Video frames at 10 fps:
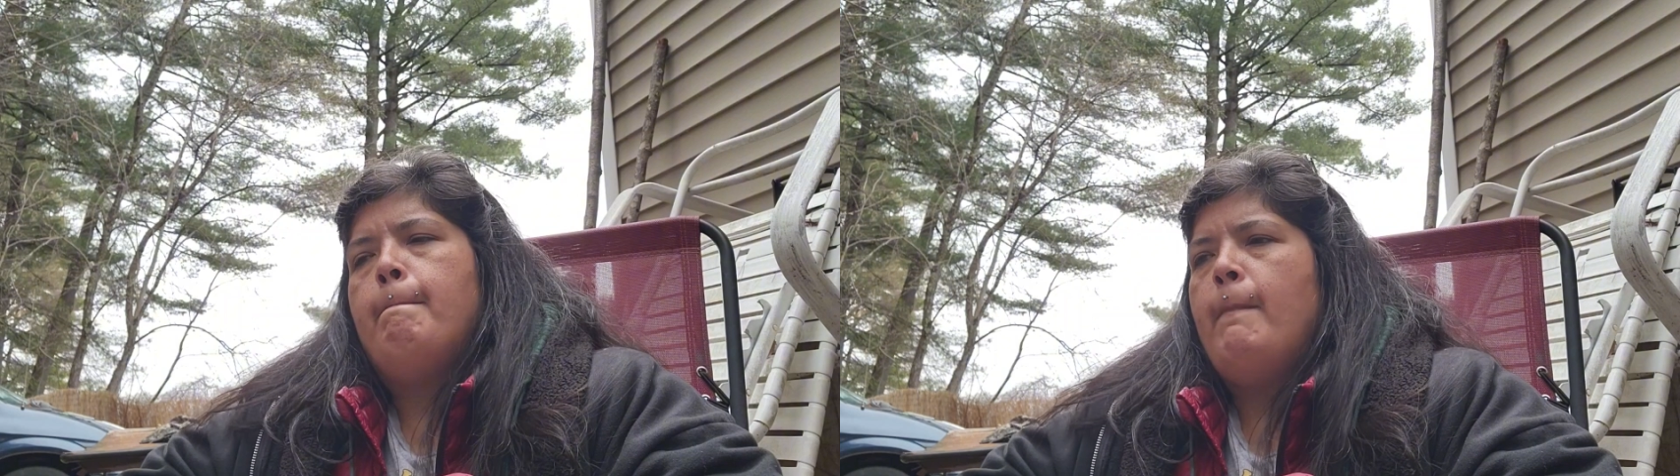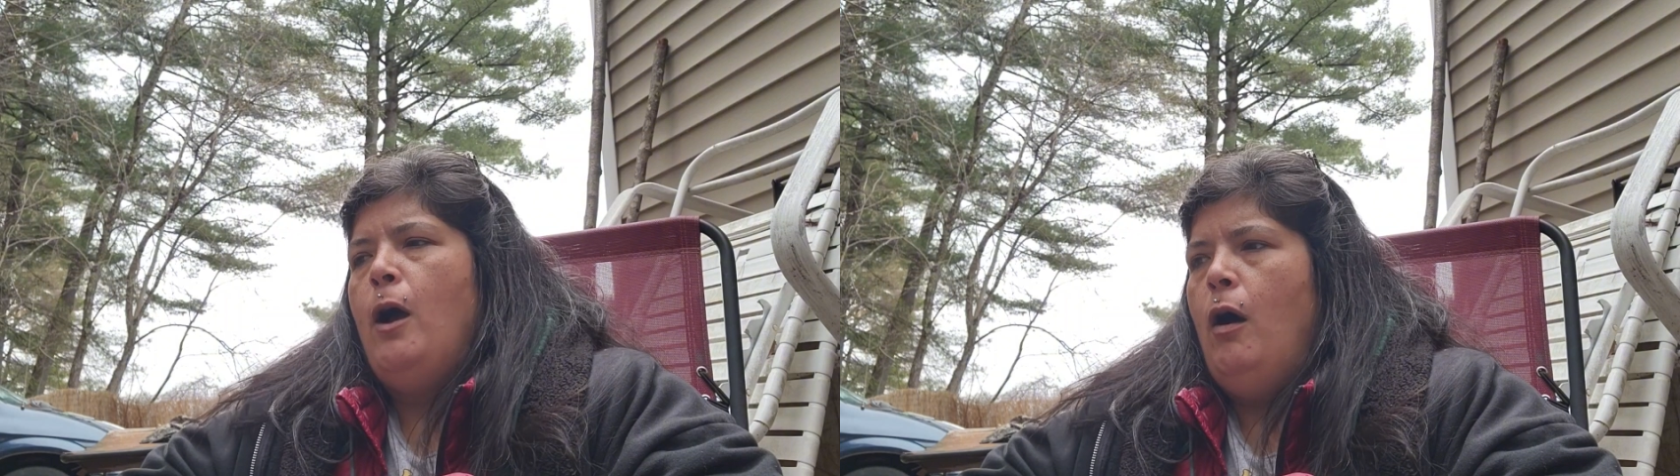
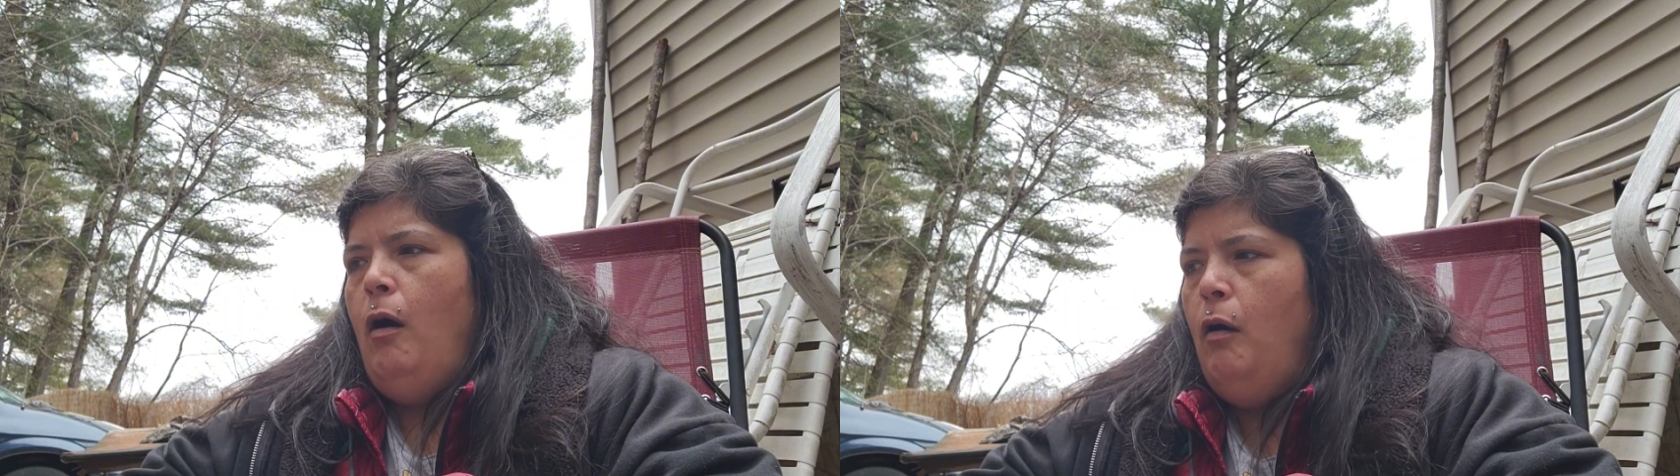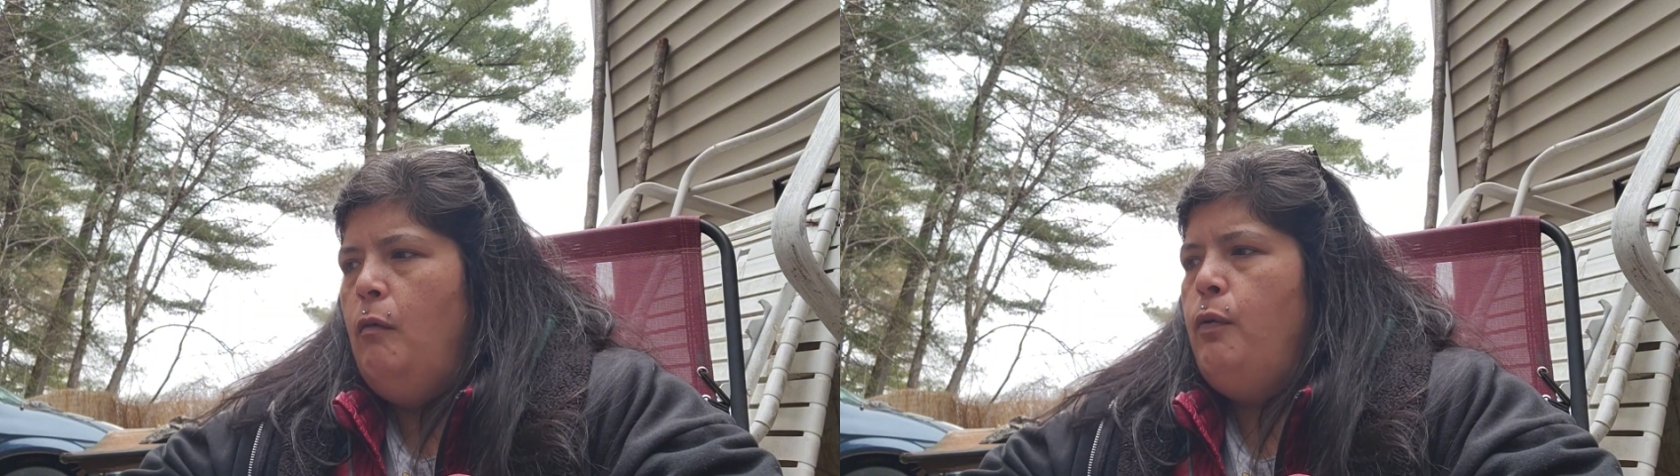A
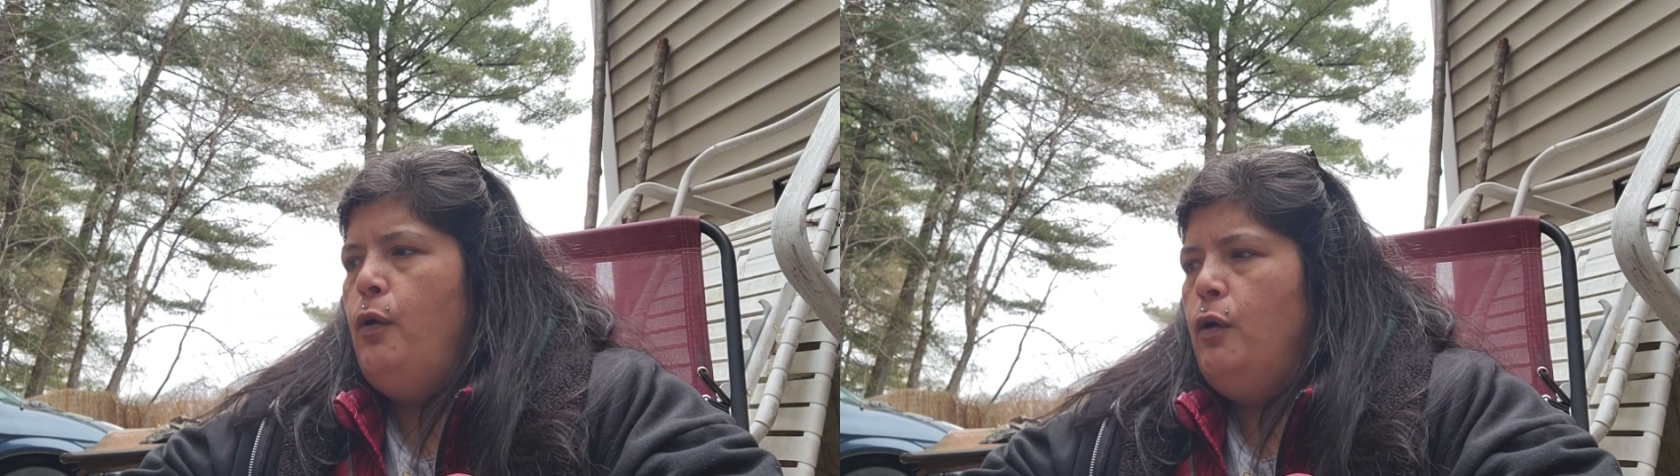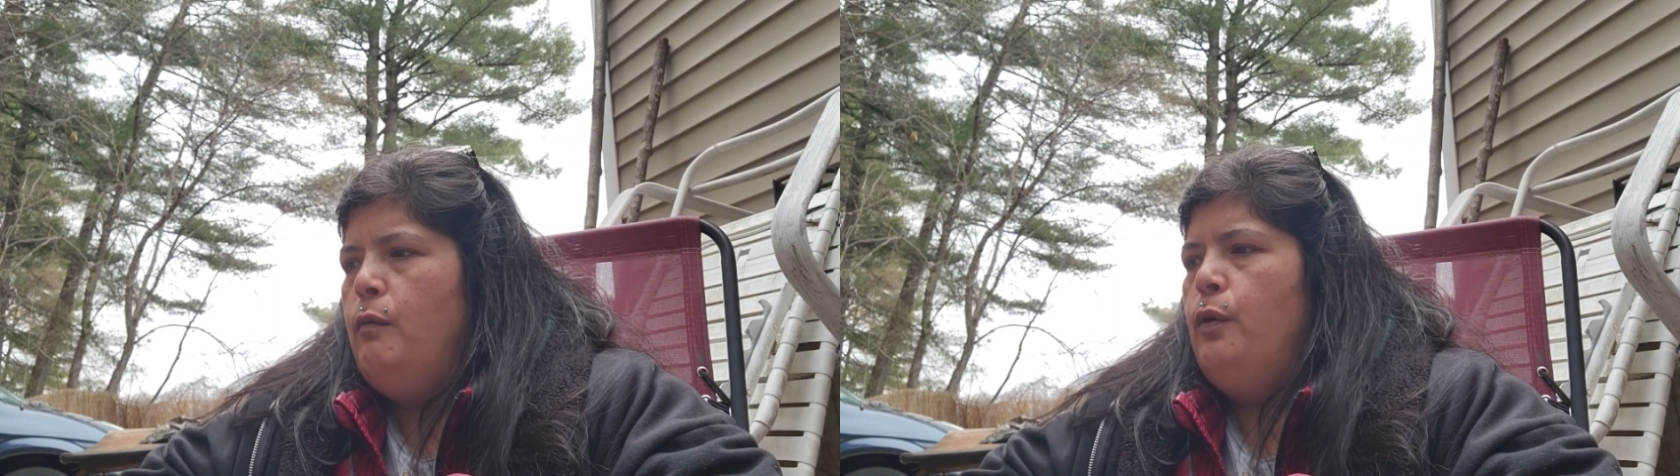
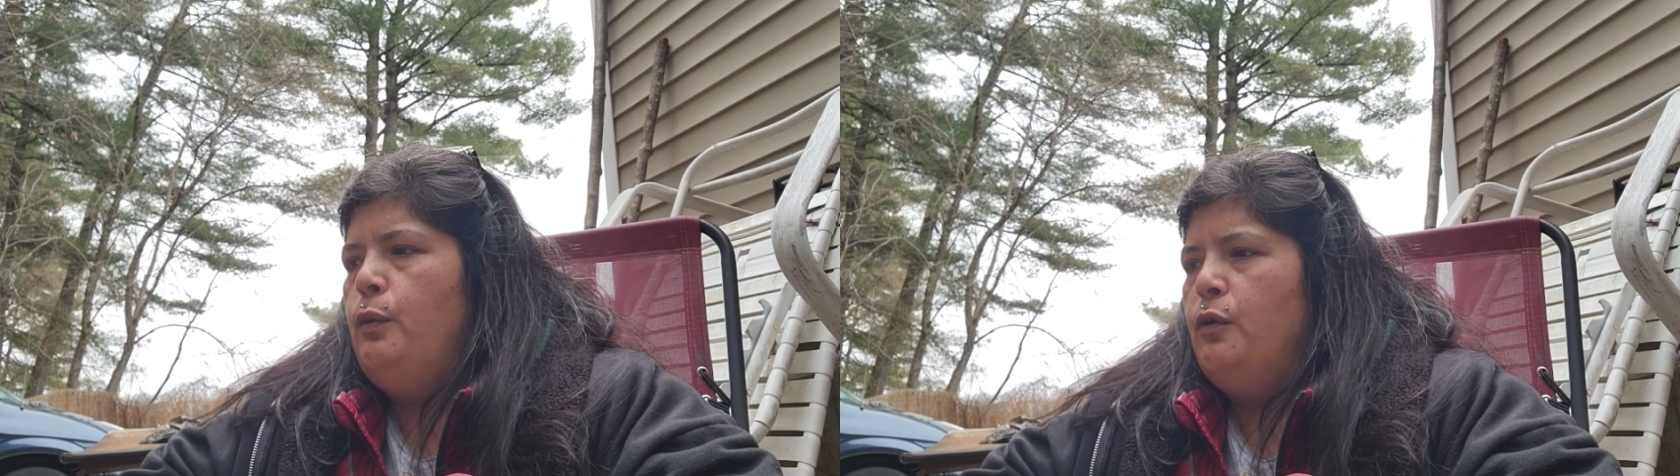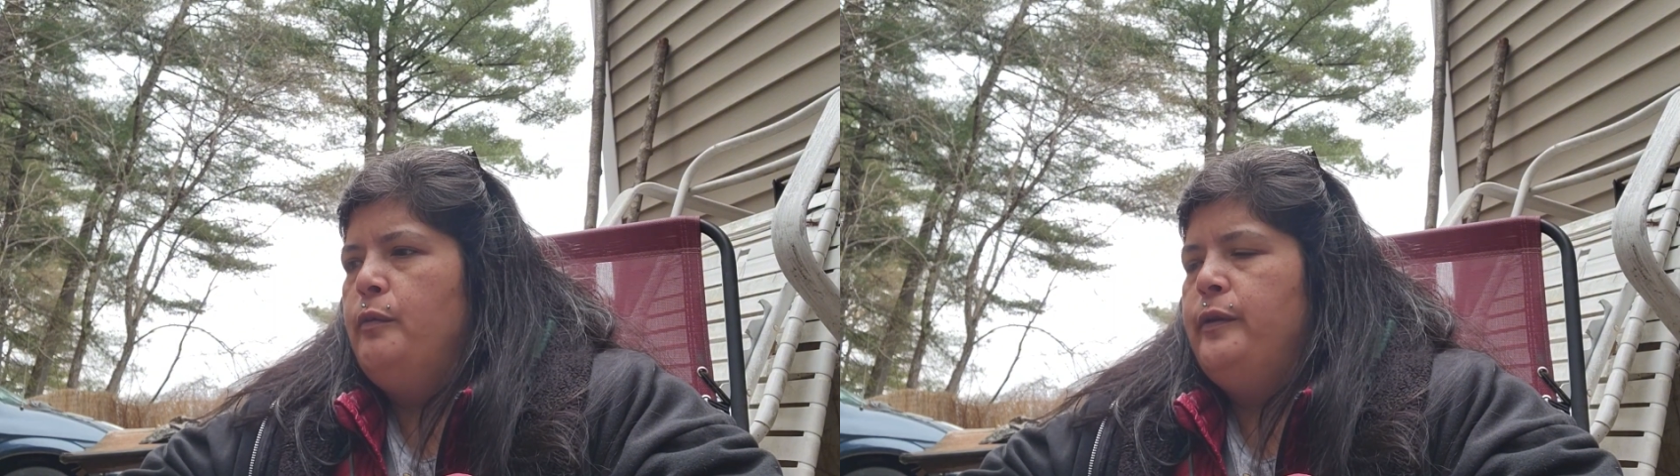humble
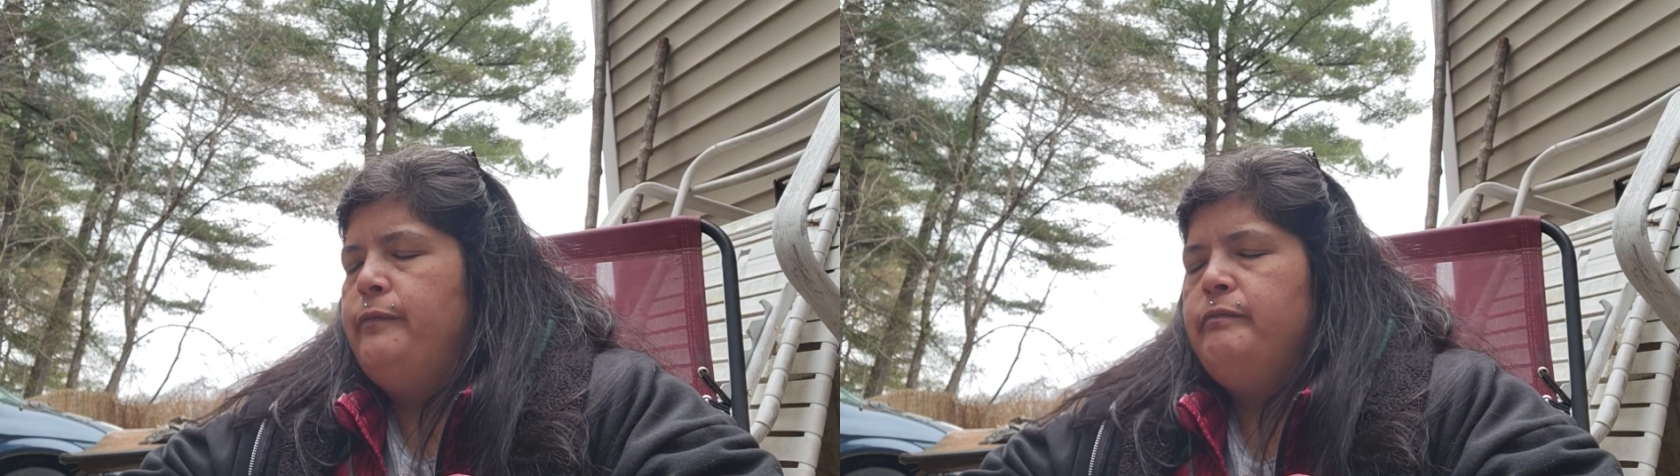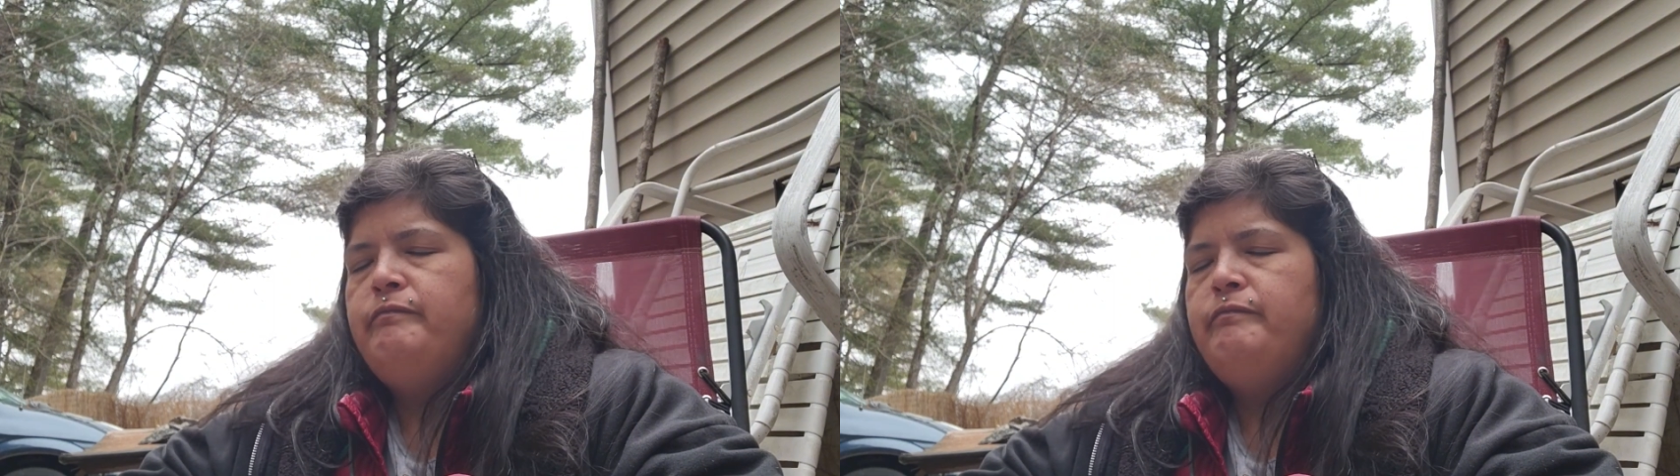woman.